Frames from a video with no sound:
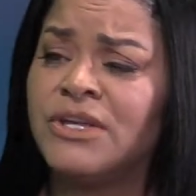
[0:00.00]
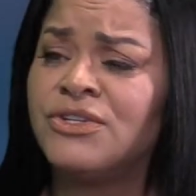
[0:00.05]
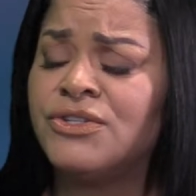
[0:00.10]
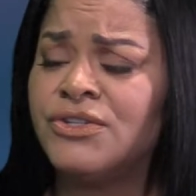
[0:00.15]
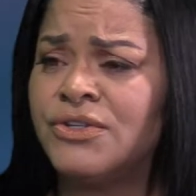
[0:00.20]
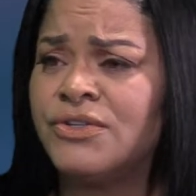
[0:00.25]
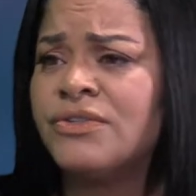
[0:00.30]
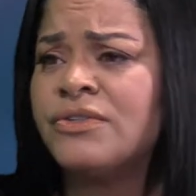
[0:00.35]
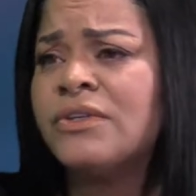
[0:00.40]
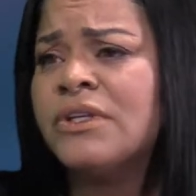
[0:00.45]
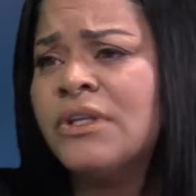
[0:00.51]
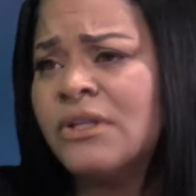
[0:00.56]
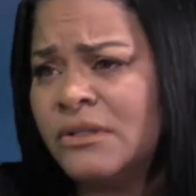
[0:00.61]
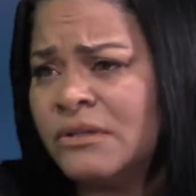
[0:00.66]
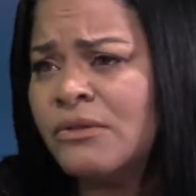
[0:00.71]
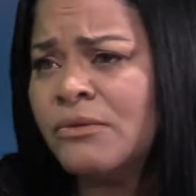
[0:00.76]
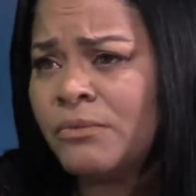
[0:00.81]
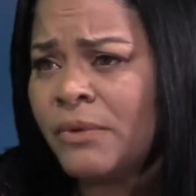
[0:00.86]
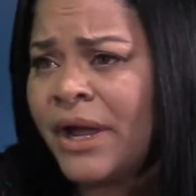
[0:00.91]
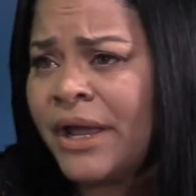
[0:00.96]
is usually
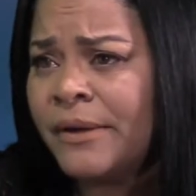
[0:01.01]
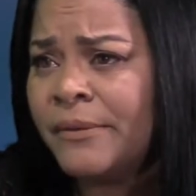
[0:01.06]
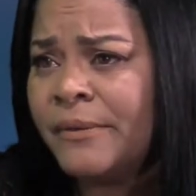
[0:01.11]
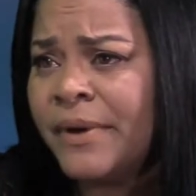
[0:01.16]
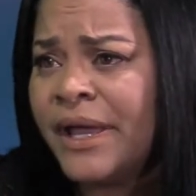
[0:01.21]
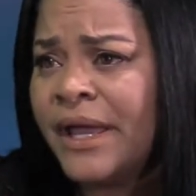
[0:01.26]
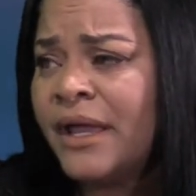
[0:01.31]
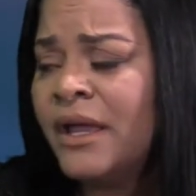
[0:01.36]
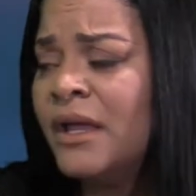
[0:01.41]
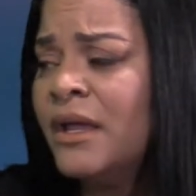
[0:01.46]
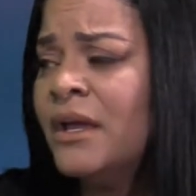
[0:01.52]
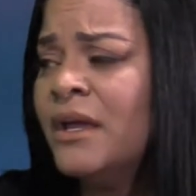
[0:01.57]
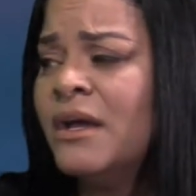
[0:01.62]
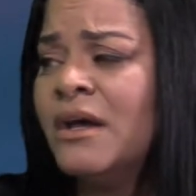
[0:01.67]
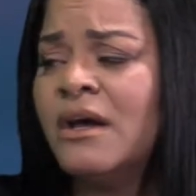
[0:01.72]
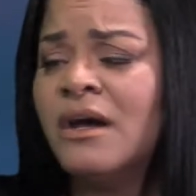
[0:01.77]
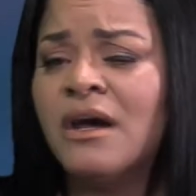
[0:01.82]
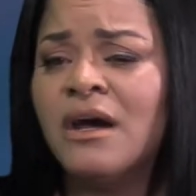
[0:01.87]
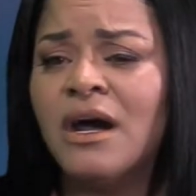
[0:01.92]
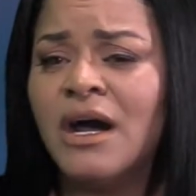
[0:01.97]
the right way.
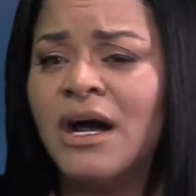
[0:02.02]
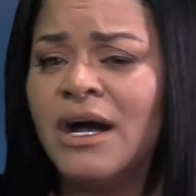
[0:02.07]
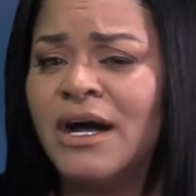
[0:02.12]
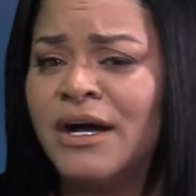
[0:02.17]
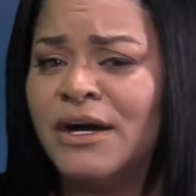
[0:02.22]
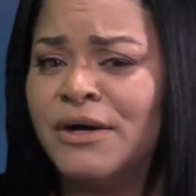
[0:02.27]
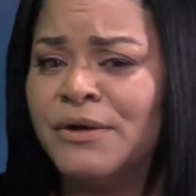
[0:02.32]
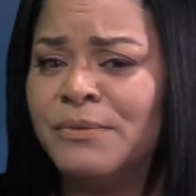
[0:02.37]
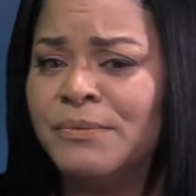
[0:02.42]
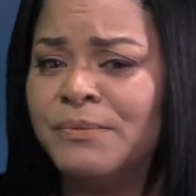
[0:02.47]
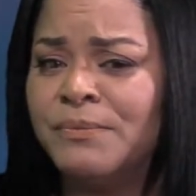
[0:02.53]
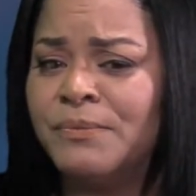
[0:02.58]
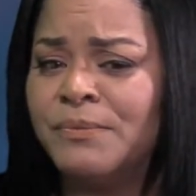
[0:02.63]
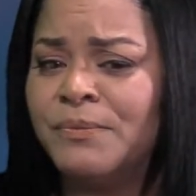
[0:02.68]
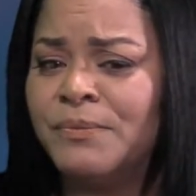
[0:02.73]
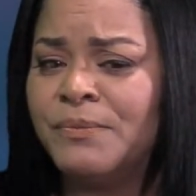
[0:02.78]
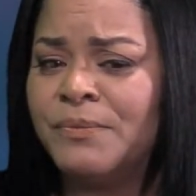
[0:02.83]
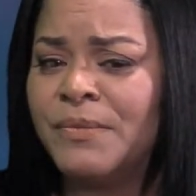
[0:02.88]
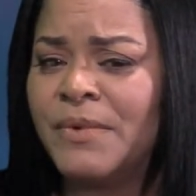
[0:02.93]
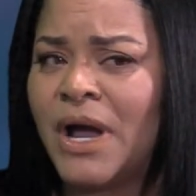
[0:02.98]

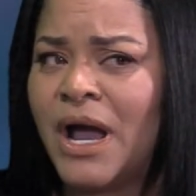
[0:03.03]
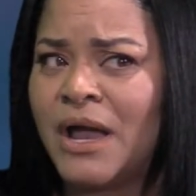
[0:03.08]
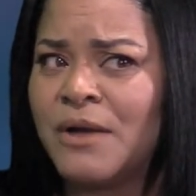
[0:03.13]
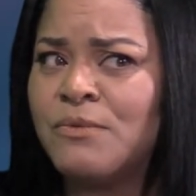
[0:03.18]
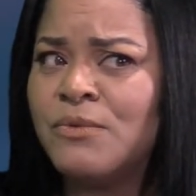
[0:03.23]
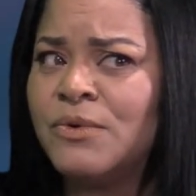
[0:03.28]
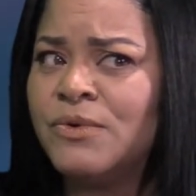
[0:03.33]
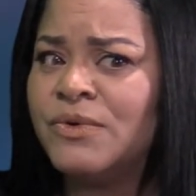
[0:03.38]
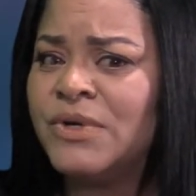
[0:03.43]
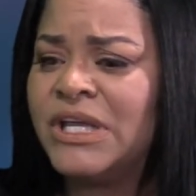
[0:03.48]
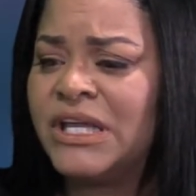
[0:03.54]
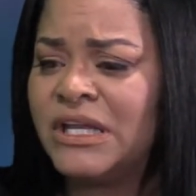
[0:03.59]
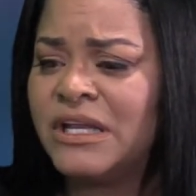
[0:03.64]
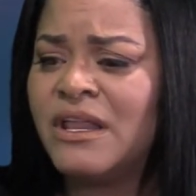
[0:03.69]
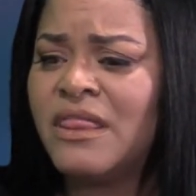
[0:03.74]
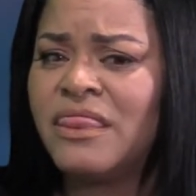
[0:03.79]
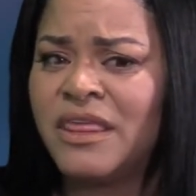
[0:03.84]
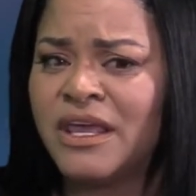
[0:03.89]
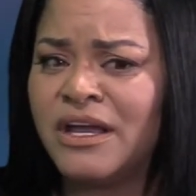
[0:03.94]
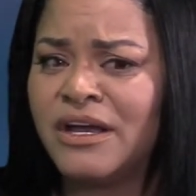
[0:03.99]
I will get
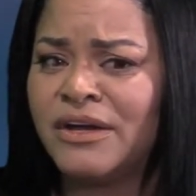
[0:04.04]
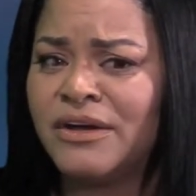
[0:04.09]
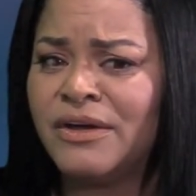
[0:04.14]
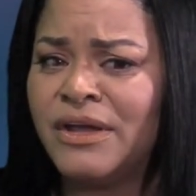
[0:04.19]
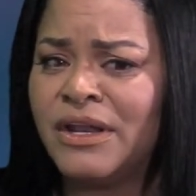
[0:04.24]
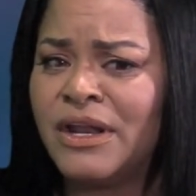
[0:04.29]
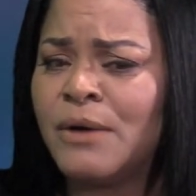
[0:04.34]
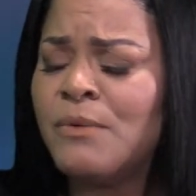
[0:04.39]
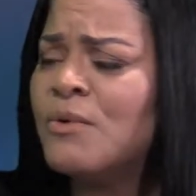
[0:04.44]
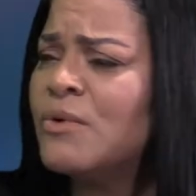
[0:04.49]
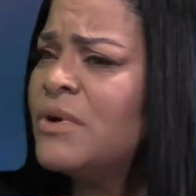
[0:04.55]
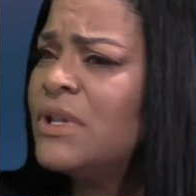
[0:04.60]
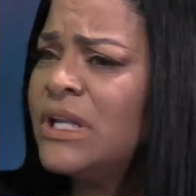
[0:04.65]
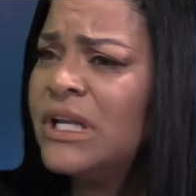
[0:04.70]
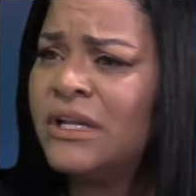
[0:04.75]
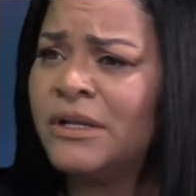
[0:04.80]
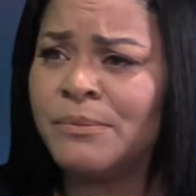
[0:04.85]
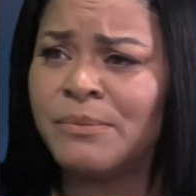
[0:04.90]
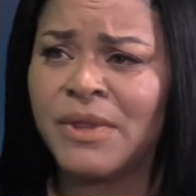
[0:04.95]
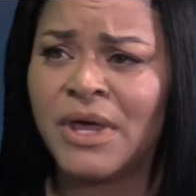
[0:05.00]
in there and I will
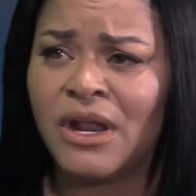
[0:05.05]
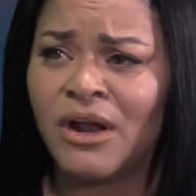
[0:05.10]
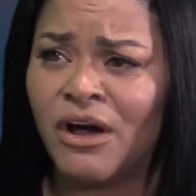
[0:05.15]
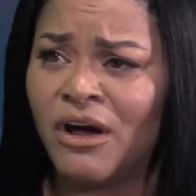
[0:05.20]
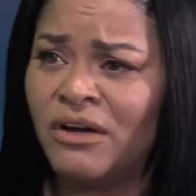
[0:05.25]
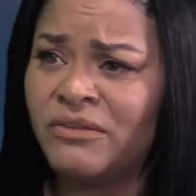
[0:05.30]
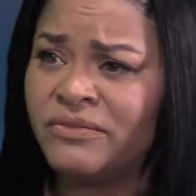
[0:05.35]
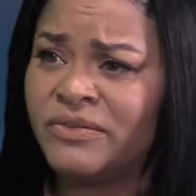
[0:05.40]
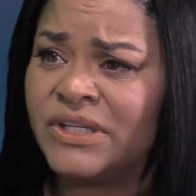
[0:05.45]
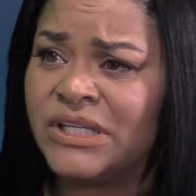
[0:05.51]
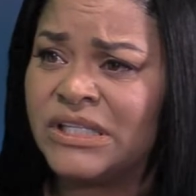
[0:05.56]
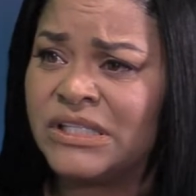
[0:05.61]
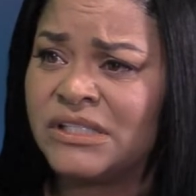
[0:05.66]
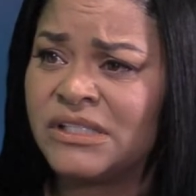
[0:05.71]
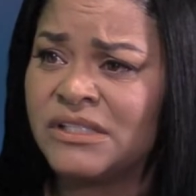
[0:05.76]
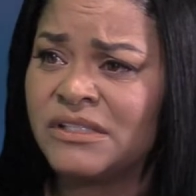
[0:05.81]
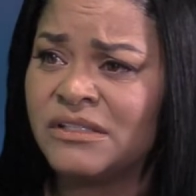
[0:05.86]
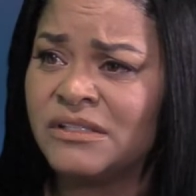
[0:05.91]
clean up that office.